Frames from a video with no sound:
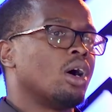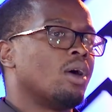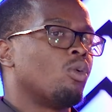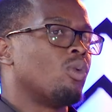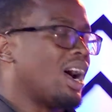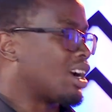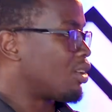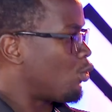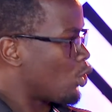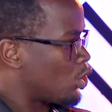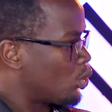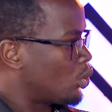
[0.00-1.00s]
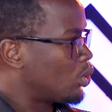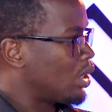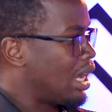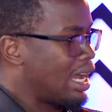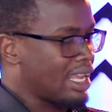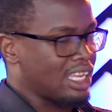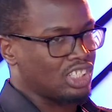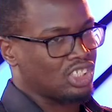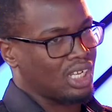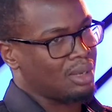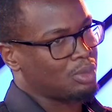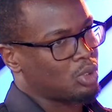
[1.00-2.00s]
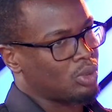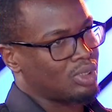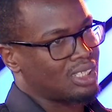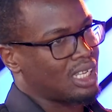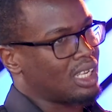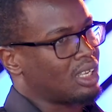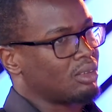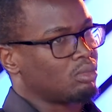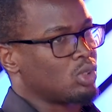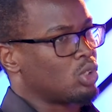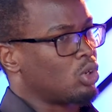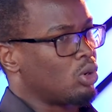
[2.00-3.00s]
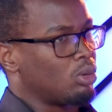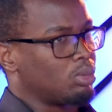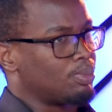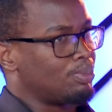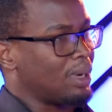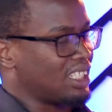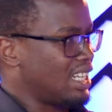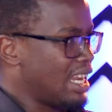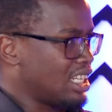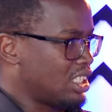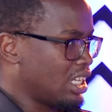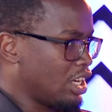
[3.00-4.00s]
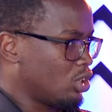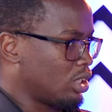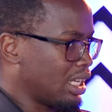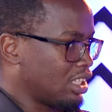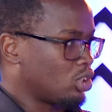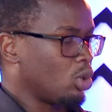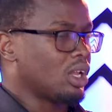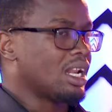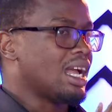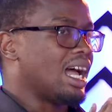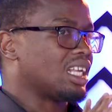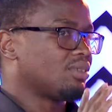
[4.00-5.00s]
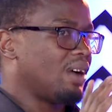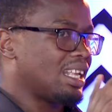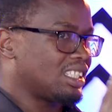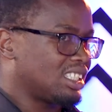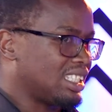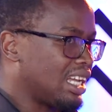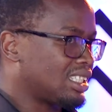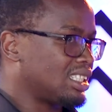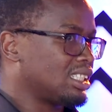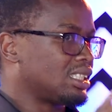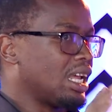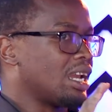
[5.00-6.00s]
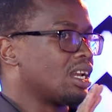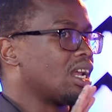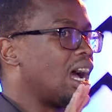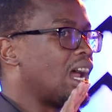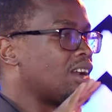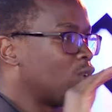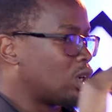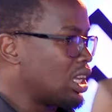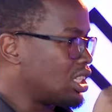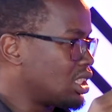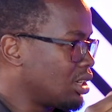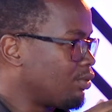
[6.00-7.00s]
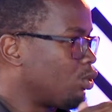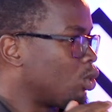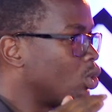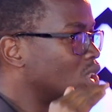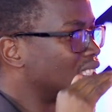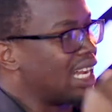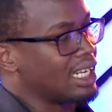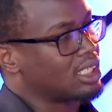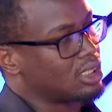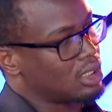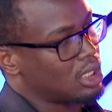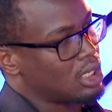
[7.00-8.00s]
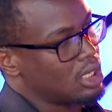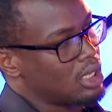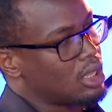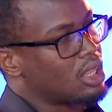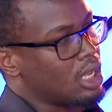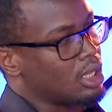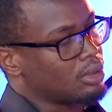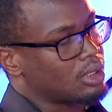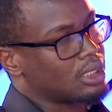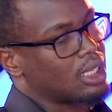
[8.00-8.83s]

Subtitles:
work for you, in James, you'd see, you know, partiality and all that. So as far as justice and advocating for such things,